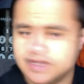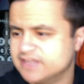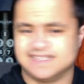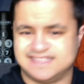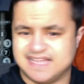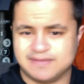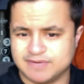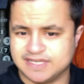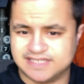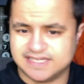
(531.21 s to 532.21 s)
since he haven't
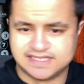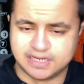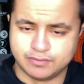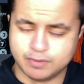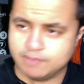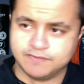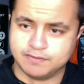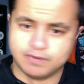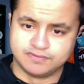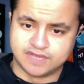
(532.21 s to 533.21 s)
really tested anyone
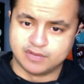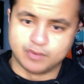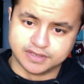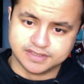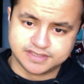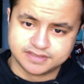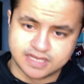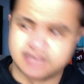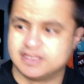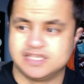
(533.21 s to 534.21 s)
1v1 with their wingers,
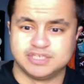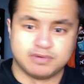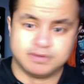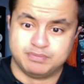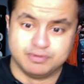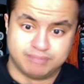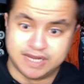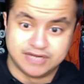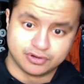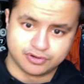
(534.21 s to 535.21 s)
and they should probably
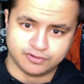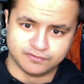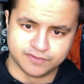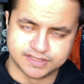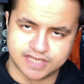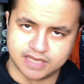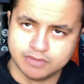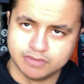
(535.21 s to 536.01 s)
play Doku for this game